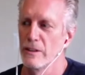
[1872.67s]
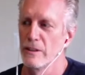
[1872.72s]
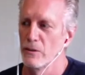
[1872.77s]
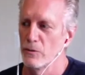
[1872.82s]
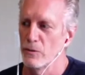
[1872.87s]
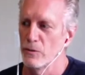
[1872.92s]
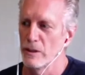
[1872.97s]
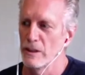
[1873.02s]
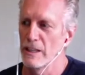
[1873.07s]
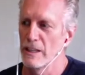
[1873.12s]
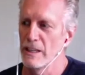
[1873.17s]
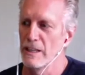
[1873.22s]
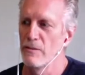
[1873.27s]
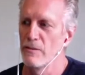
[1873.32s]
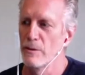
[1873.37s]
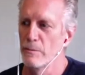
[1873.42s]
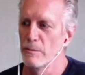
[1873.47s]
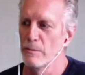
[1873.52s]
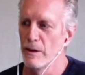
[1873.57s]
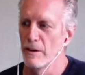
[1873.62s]
relieve
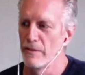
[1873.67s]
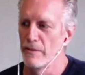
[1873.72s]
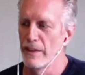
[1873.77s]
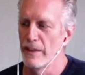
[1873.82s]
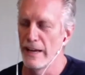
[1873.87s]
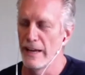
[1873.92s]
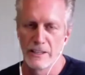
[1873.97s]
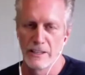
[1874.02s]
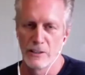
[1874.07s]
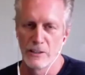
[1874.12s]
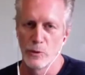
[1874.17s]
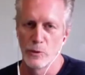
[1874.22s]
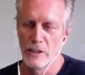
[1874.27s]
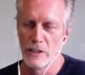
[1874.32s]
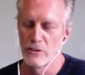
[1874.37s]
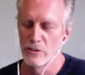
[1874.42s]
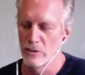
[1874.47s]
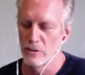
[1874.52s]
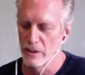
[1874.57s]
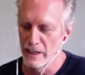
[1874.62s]
them of that dead
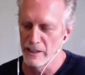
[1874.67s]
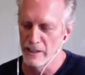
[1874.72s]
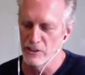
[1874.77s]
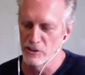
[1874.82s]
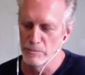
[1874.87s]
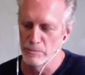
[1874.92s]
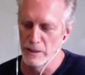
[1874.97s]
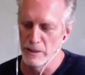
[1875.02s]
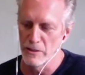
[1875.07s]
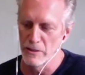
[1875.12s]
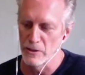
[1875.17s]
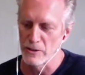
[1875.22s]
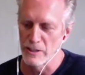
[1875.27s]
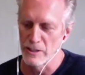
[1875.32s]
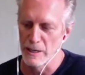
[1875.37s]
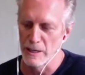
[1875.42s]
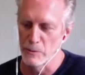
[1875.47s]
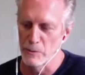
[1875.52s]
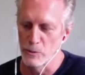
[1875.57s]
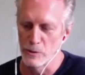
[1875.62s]
weight so they could spend their
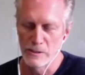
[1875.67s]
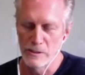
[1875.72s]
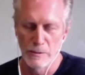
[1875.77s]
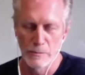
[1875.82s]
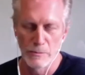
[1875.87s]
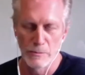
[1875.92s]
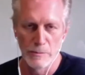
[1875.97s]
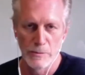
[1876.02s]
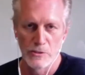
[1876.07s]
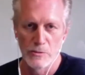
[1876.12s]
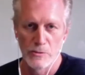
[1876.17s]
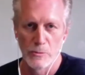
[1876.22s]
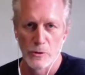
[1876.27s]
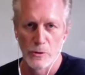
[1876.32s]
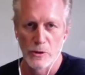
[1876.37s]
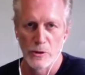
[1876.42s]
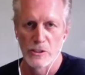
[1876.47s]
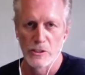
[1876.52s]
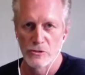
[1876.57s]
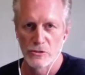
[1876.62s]
time doing something much more
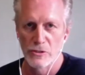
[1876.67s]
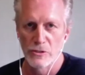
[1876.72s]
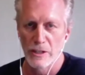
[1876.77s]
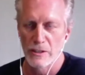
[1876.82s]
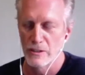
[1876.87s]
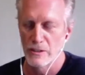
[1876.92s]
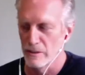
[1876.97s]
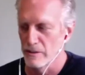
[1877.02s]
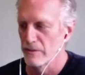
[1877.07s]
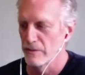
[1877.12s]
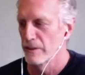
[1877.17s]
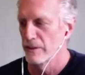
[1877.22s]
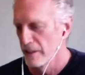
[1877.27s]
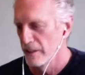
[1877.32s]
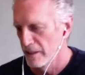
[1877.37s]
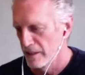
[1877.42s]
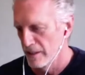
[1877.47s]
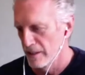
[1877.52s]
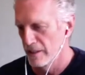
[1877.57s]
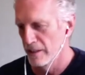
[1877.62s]
constructive
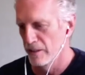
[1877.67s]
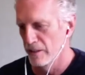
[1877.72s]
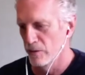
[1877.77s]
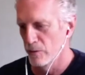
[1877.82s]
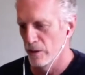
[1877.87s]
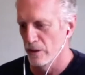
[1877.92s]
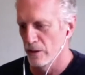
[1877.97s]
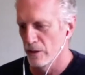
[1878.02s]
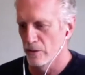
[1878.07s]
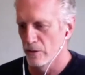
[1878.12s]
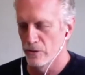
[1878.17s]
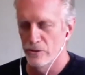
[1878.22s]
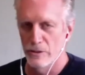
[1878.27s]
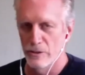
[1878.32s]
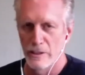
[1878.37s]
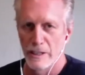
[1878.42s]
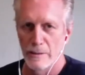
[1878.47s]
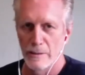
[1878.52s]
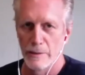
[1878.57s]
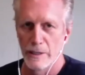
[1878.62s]
than dealing with a loser
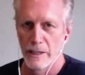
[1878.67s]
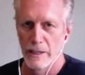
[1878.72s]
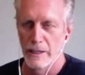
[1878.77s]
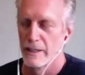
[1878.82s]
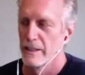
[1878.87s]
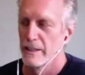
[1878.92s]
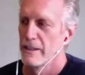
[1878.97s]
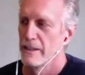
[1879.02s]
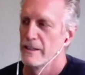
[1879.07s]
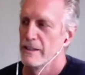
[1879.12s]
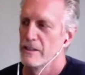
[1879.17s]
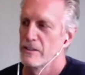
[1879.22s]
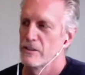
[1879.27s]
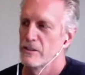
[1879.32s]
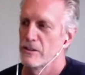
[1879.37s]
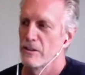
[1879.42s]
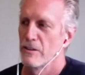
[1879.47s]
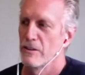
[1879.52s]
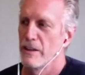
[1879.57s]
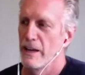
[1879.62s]
like me.
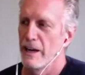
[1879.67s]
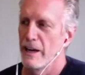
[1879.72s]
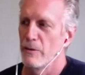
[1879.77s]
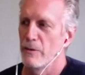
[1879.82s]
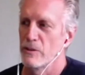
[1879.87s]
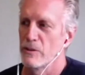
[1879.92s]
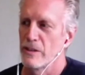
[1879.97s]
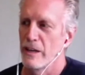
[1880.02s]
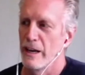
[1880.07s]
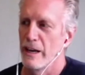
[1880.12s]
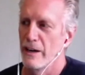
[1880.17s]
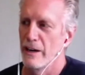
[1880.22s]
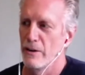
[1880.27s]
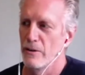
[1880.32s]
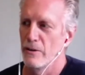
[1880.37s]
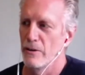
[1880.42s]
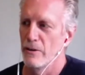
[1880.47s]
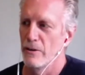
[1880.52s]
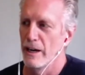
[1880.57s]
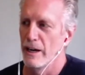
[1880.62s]
So that was
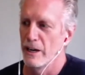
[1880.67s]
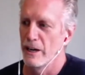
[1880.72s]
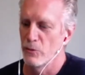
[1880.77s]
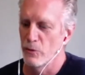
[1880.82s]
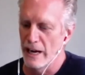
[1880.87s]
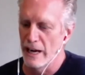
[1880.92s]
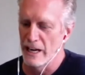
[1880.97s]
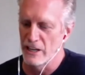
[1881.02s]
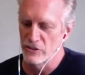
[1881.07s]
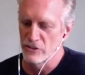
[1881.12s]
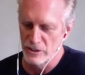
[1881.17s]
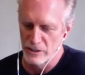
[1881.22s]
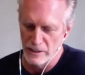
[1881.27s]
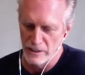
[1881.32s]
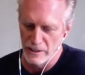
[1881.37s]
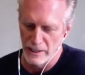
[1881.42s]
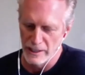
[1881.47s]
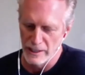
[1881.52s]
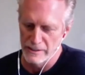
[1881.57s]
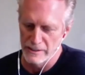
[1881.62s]
how I
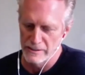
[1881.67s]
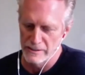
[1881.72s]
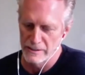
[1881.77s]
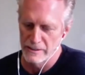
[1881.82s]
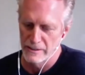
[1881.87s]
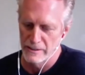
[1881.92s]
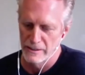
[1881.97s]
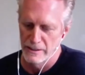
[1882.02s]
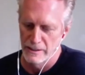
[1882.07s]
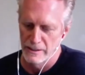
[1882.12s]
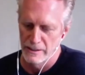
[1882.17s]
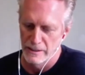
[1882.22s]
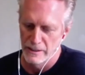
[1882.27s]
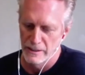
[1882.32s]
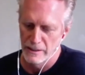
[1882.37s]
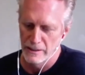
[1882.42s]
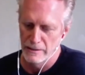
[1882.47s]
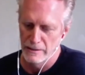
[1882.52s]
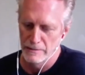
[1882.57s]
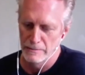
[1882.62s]
rationalized
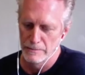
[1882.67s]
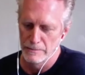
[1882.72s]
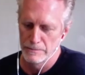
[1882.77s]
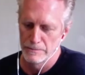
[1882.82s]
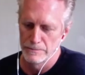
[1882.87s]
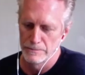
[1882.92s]
um,